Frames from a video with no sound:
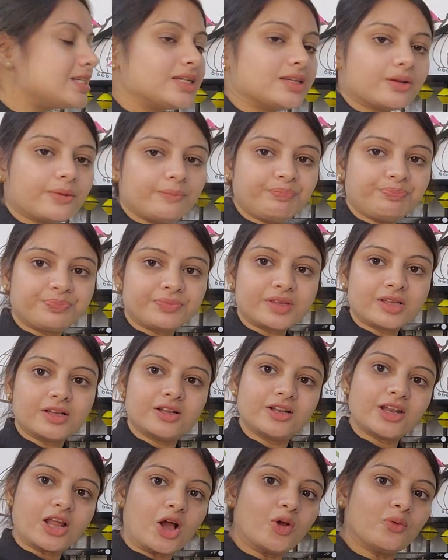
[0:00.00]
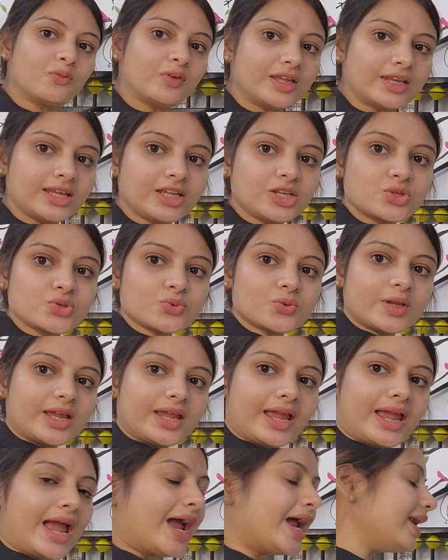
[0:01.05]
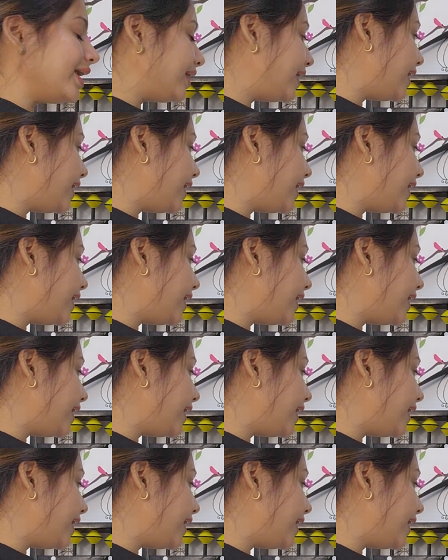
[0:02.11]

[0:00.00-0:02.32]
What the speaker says: here. Now we need to add